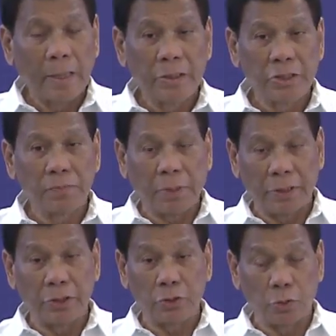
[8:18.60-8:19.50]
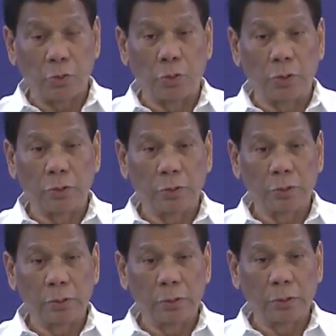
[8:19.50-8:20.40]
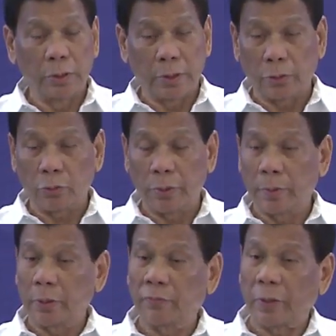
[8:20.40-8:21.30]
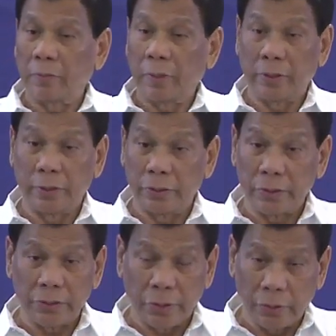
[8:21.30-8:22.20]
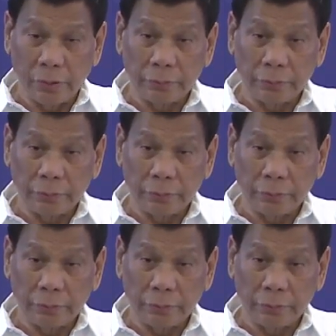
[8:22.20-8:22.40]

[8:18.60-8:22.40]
Spanish rule, and that was about 500 years ago.